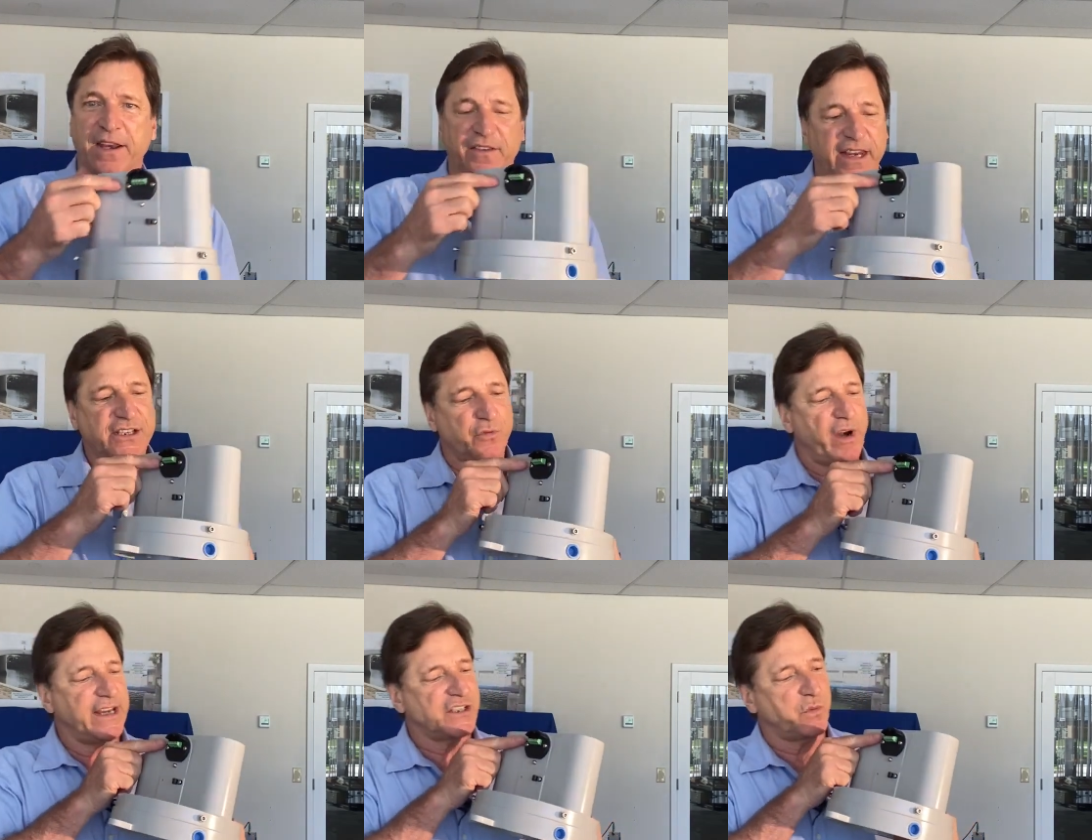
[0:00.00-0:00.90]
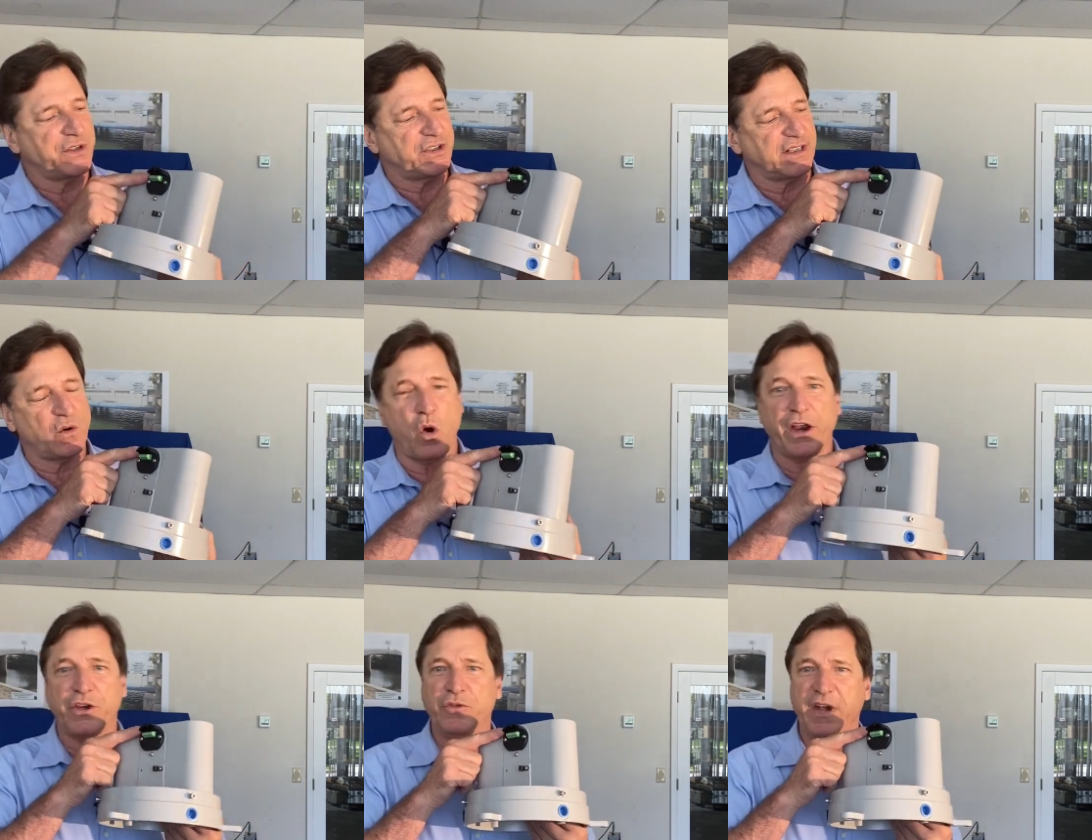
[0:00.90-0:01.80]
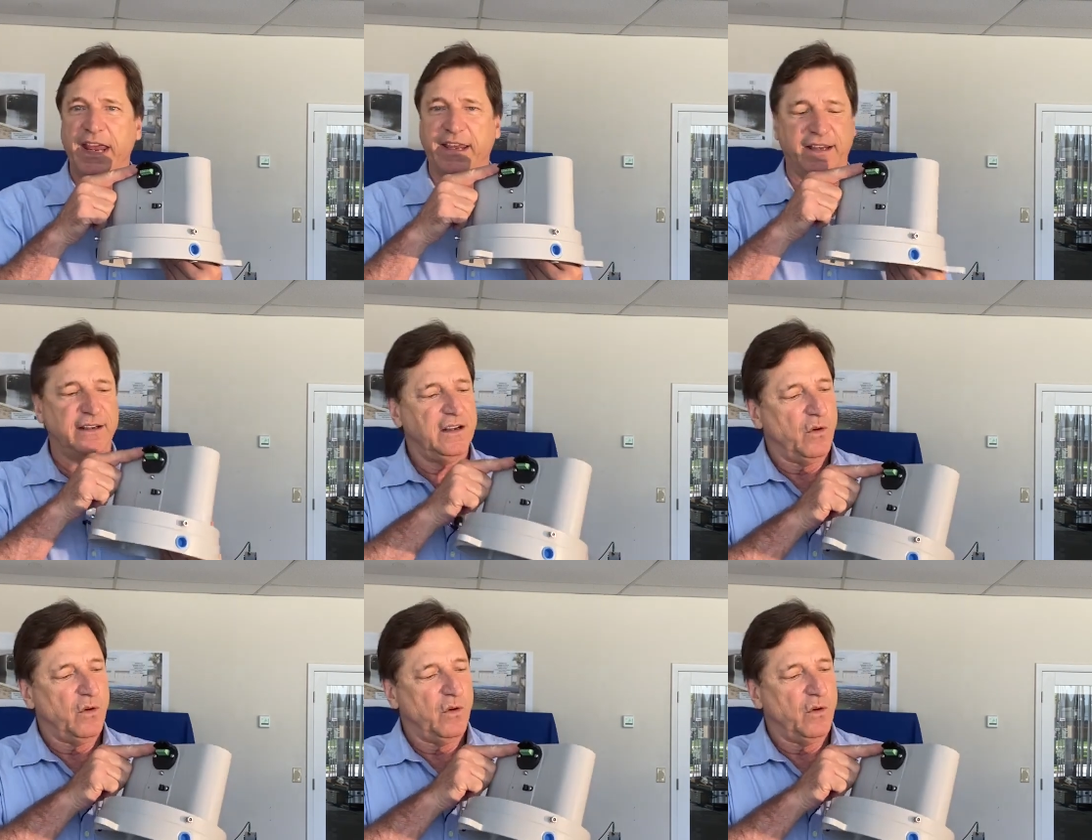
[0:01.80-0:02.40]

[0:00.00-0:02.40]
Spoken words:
These reed switches are quite unique.